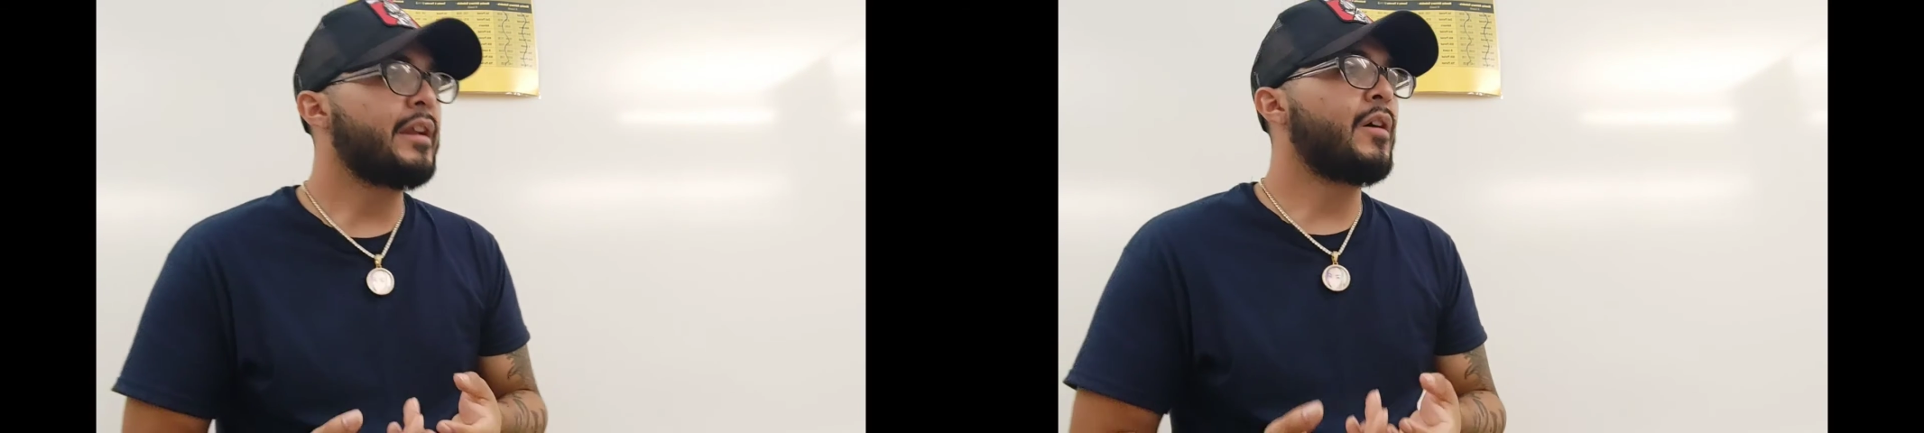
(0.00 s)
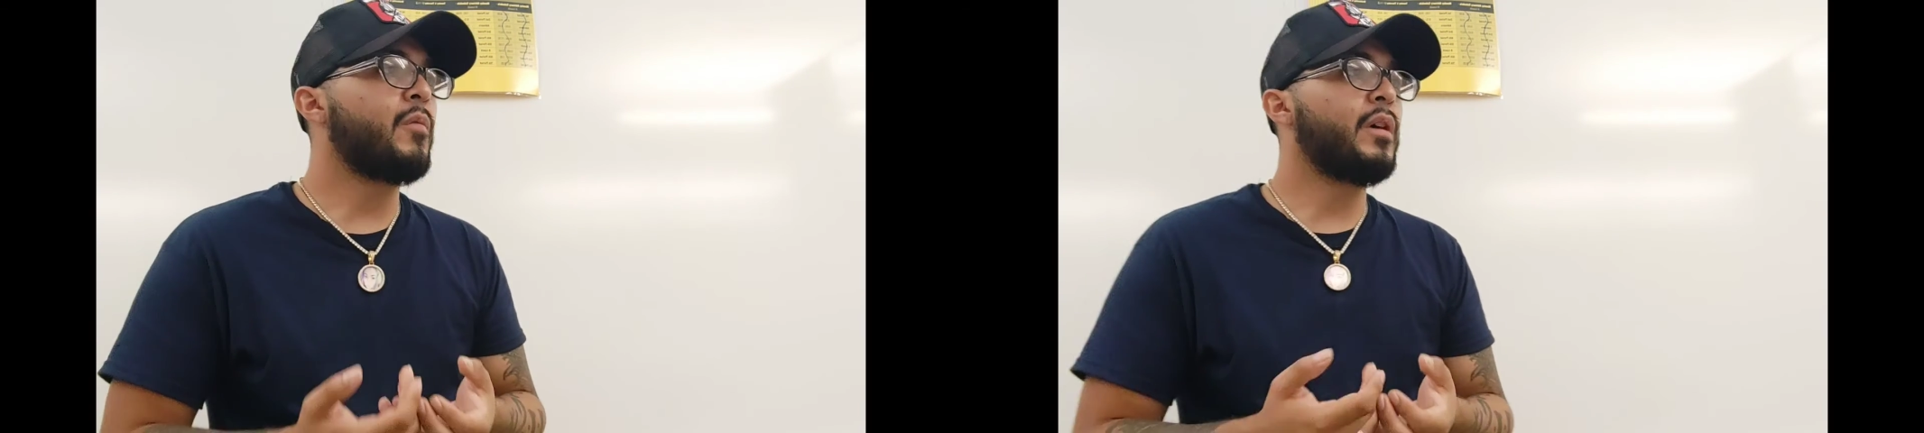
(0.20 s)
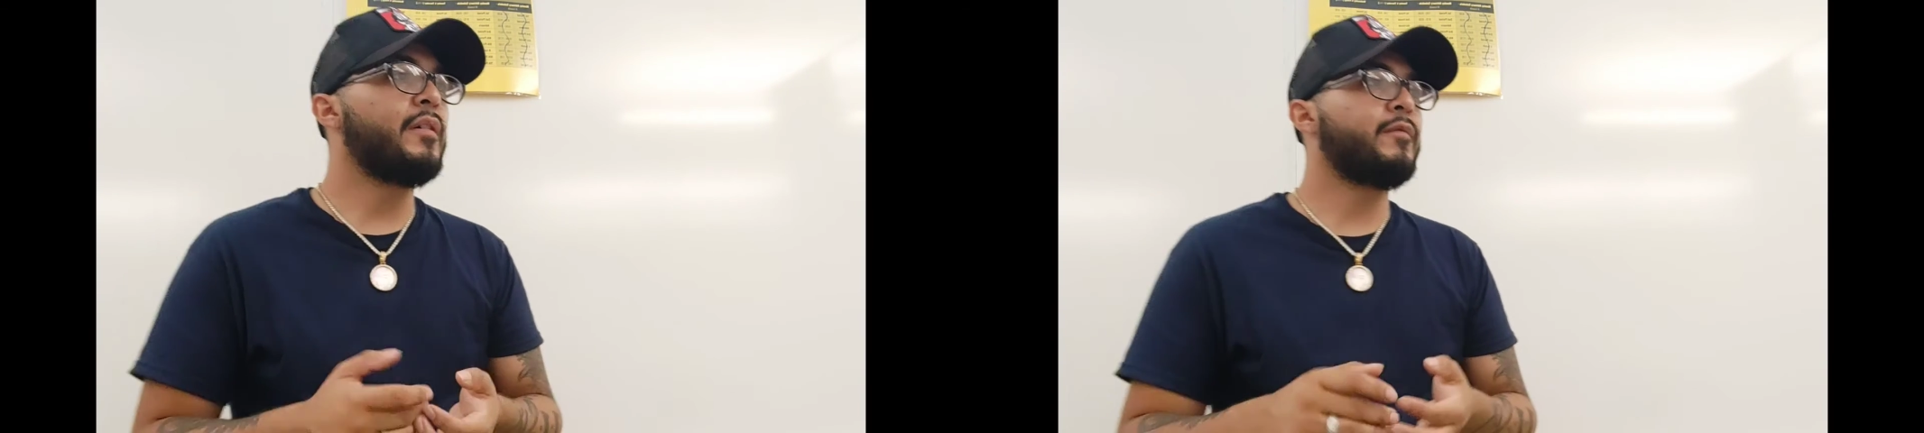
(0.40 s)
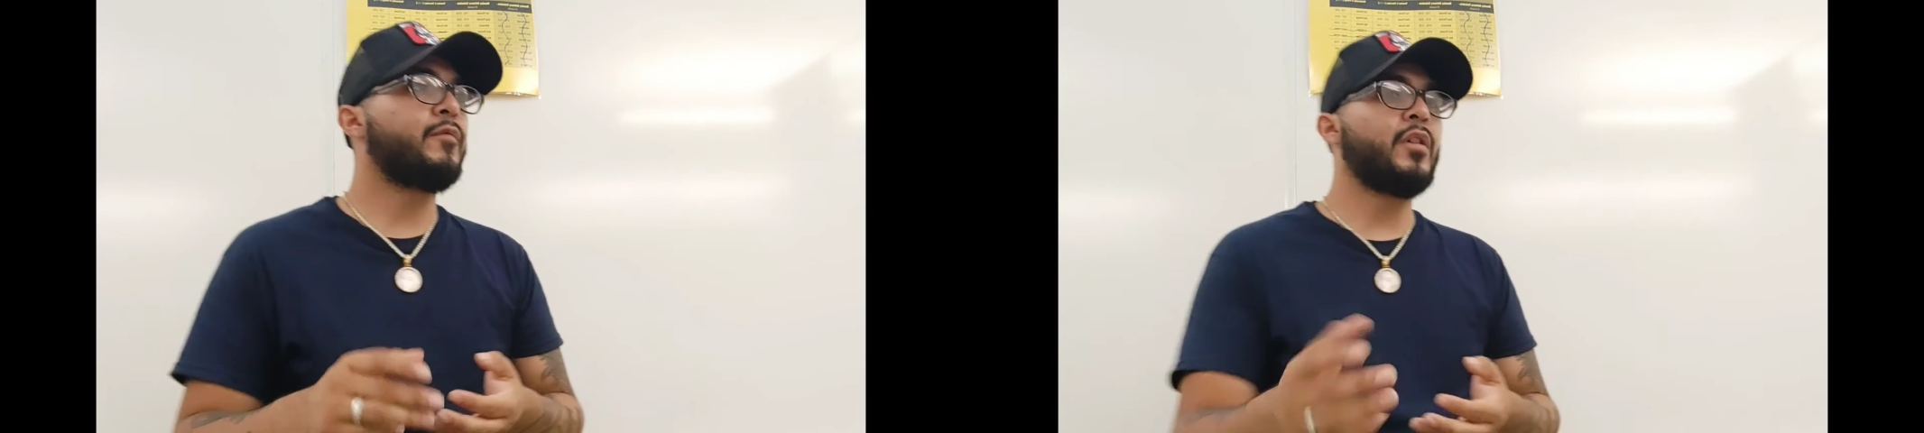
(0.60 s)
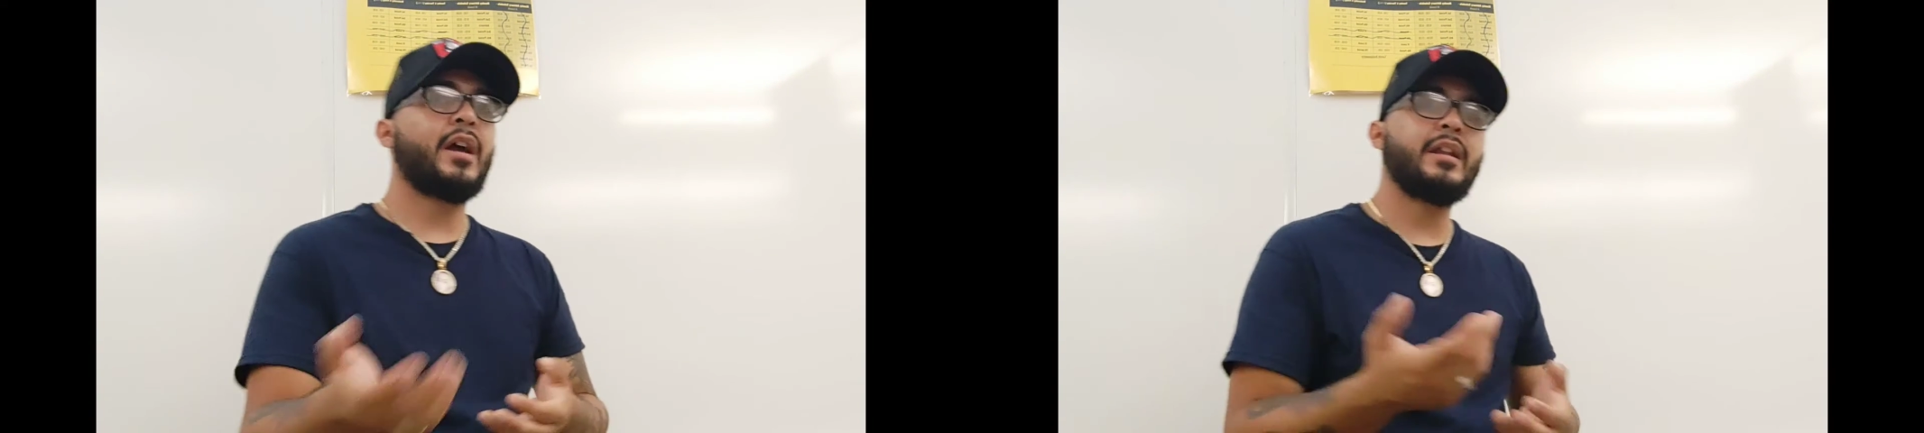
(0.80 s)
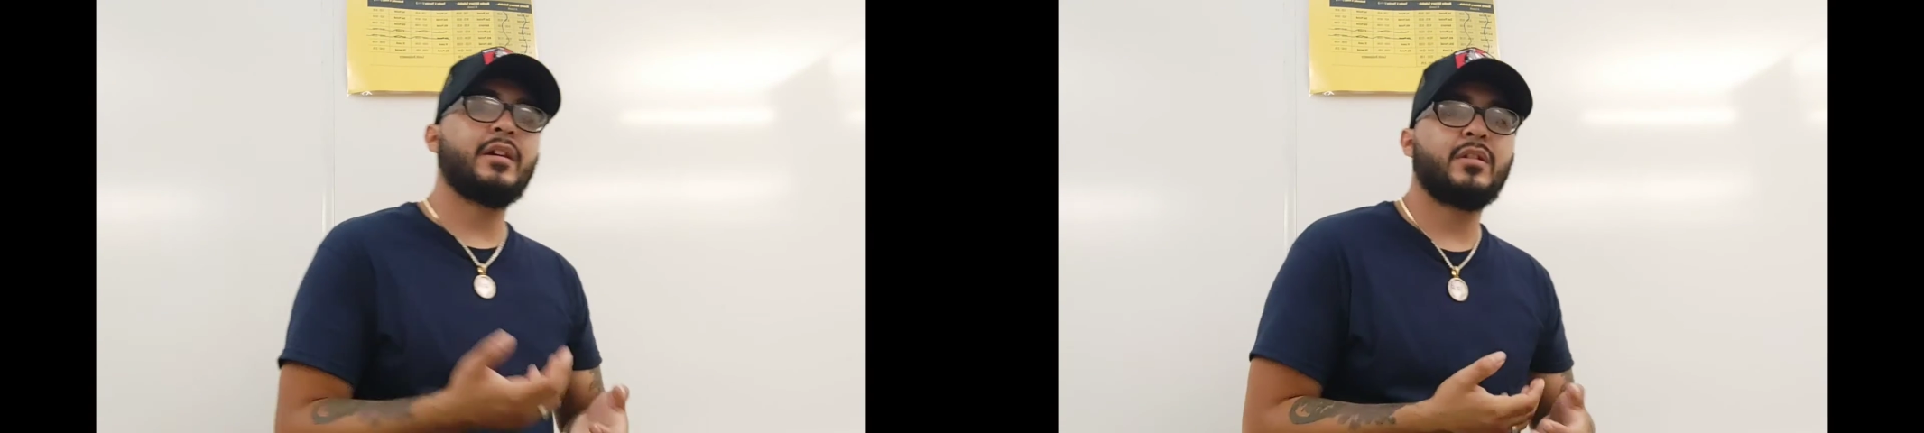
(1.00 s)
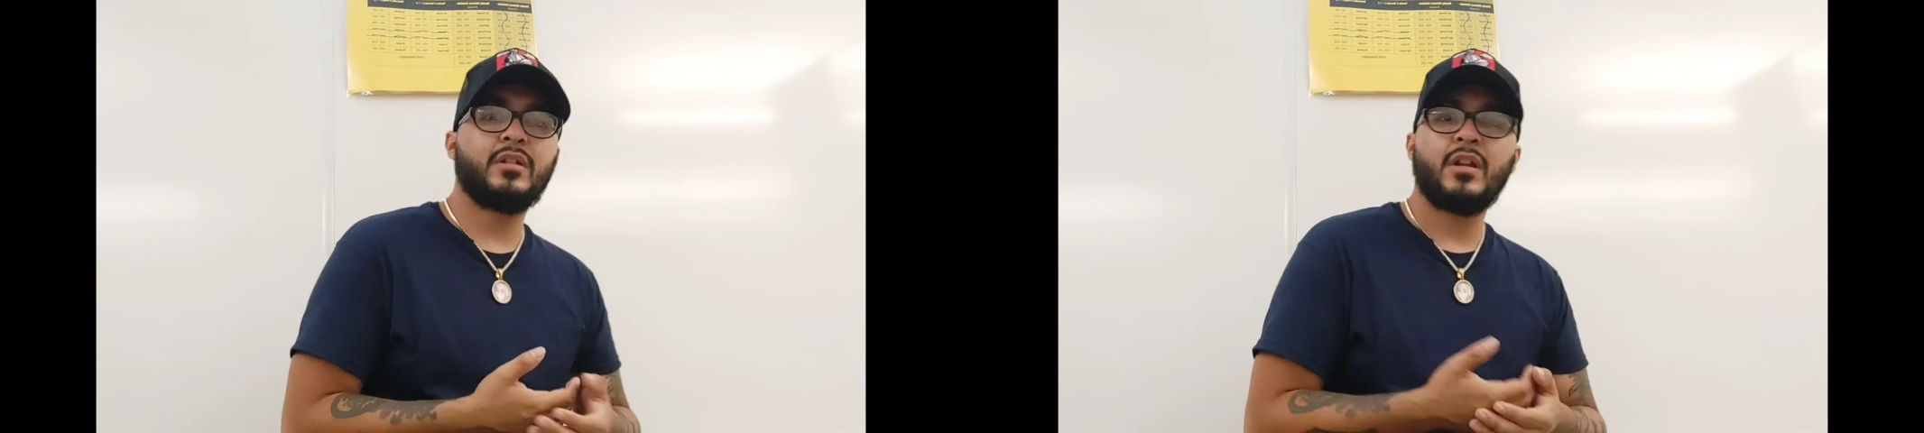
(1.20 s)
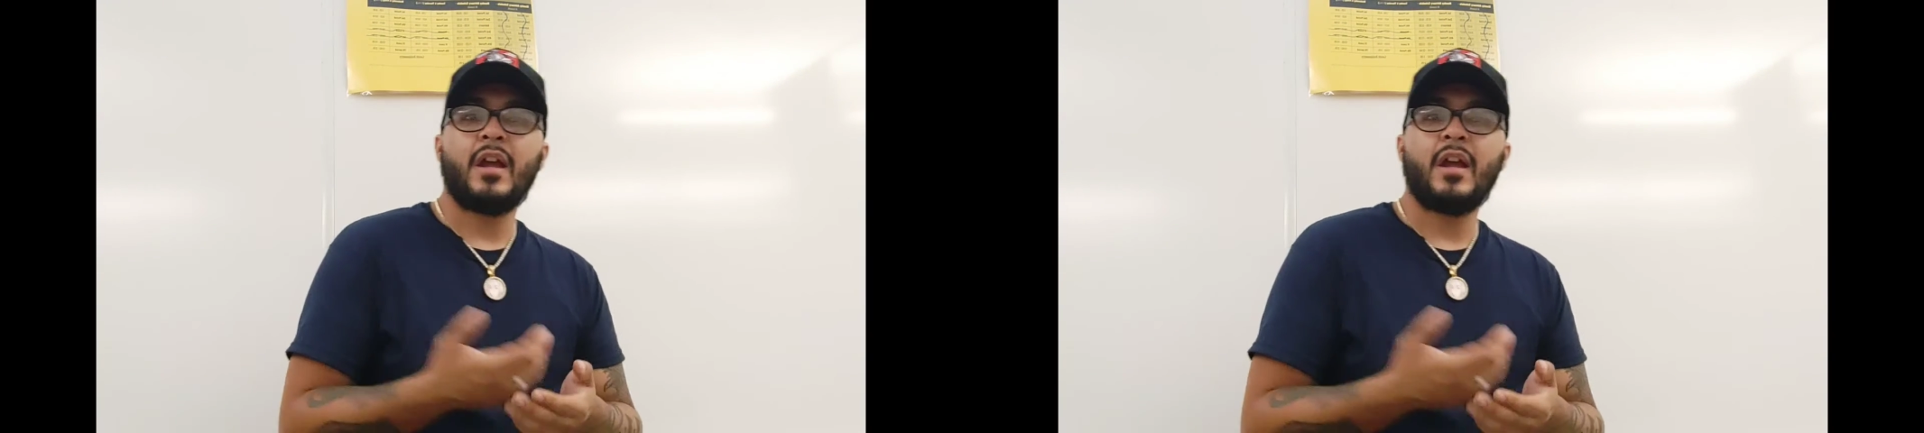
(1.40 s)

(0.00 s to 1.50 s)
And know what? For any